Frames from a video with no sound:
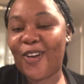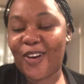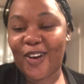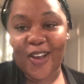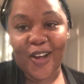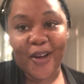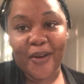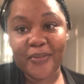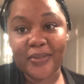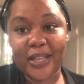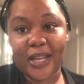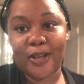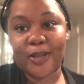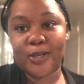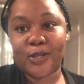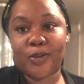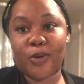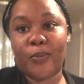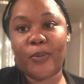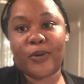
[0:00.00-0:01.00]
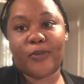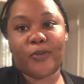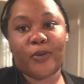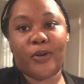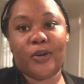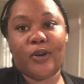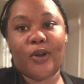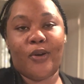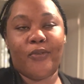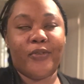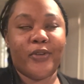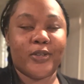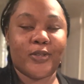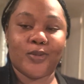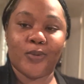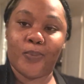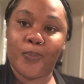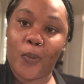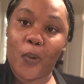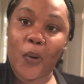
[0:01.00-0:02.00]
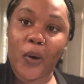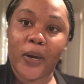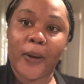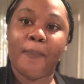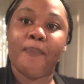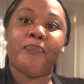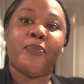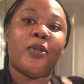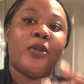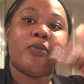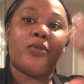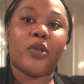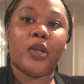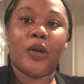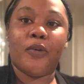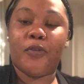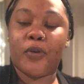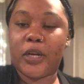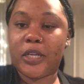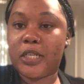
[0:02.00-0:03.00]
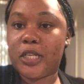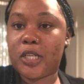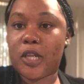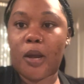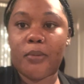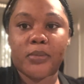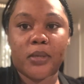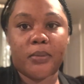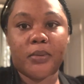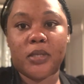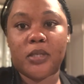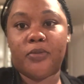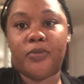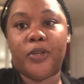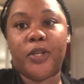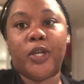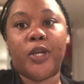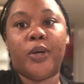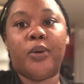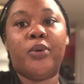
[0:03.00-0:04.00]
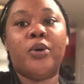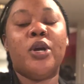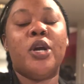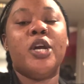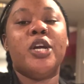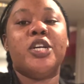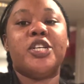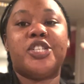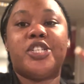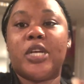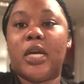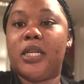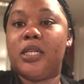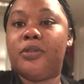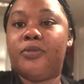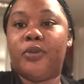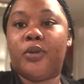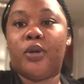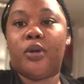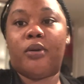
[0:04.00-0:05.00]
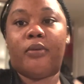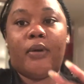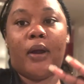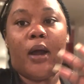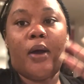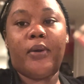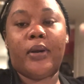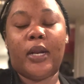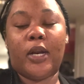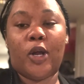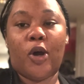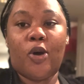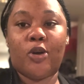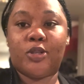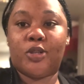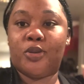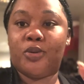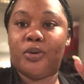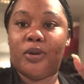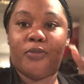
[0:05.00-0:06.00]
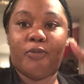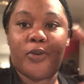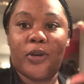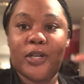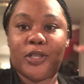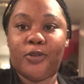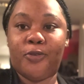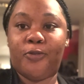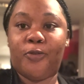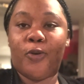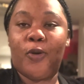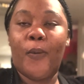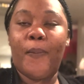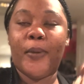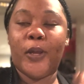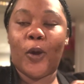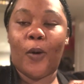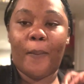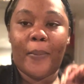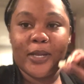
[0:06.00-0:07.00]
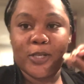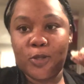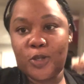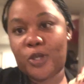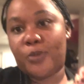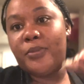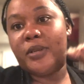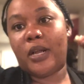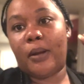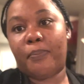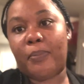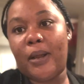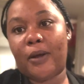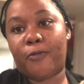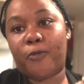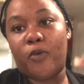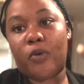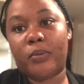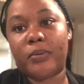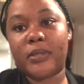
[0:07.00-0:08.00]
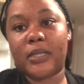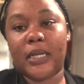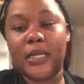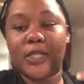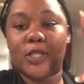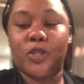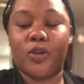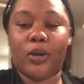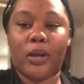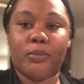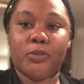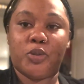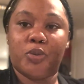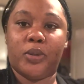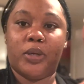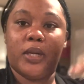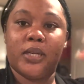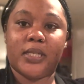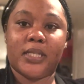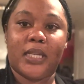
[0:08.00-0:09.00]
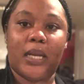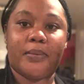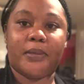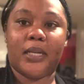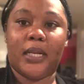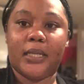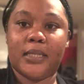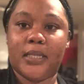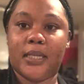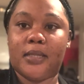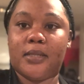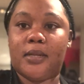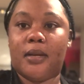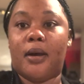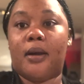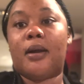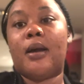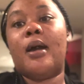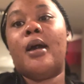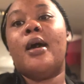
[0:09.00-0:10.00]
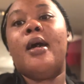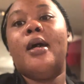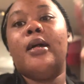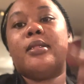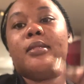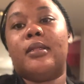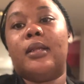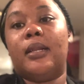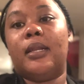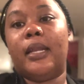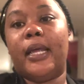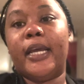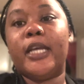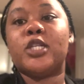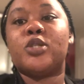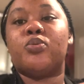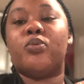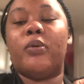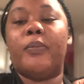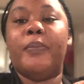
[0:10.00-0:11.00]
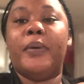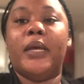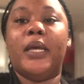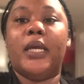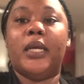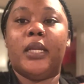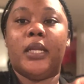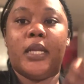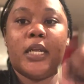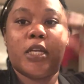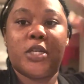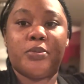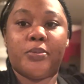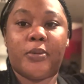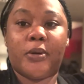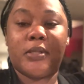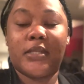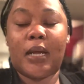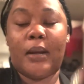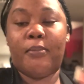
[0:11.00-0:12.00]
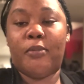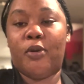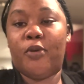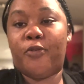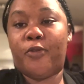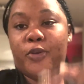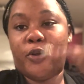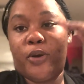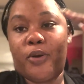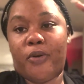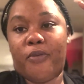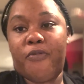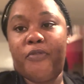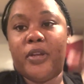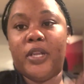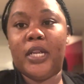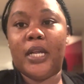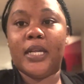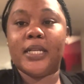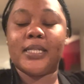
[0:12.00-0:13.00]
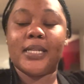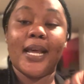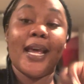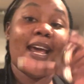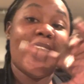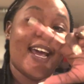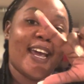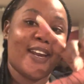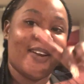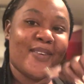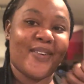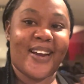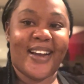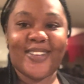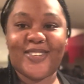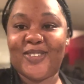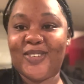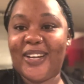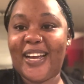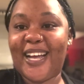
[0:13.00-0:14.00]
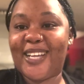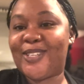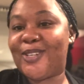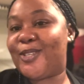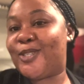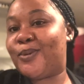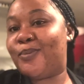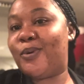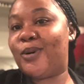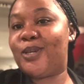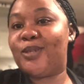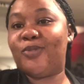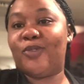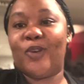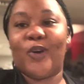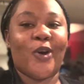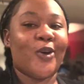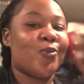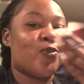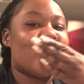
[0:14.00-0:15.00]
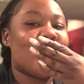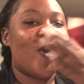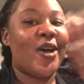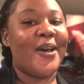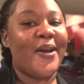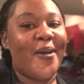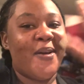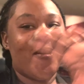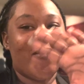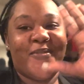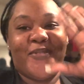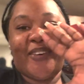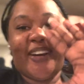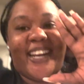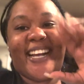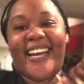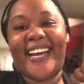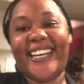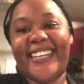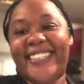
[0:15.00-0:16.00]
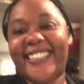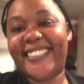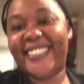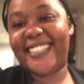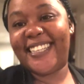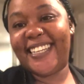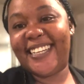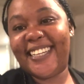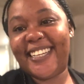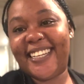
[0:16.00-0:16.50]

love thank you so much for the love and support do not forget to thumbs up this video share this video around and also do not forget to follow me on my social media platforms instagram twitter snapchat and tiktok the links will be in the description box down below for your convenience and i'll catch you guys on tomorrow's vlog bye guys